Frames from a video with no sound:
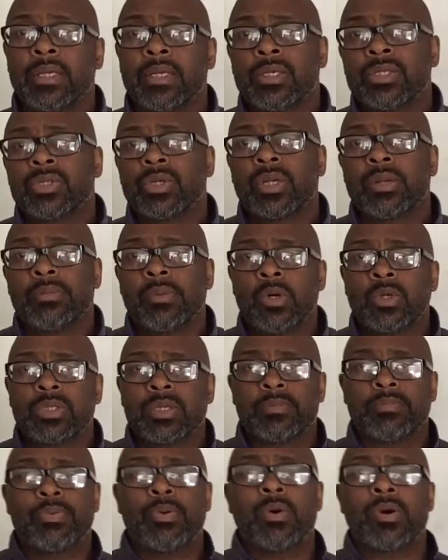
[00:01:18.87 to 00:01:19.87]
So the most
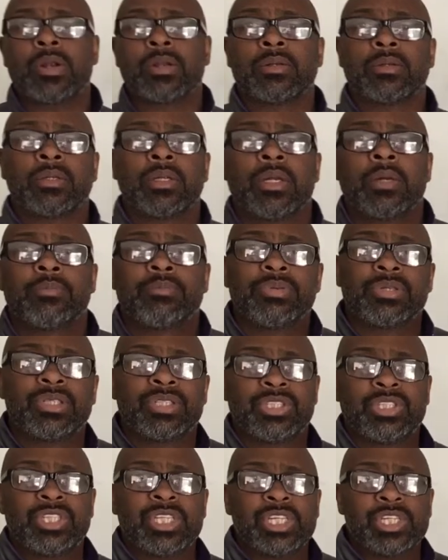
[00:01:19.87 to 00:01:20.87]
important
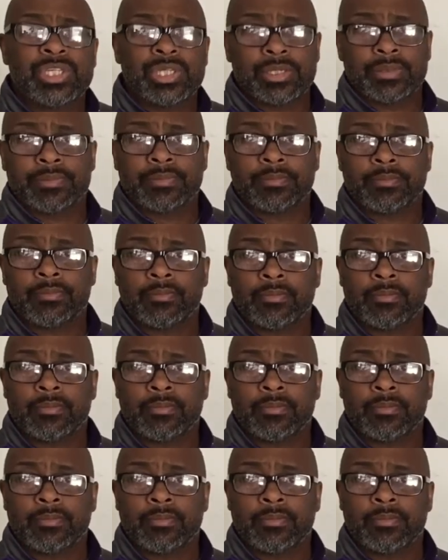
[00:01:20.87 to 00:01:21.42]
position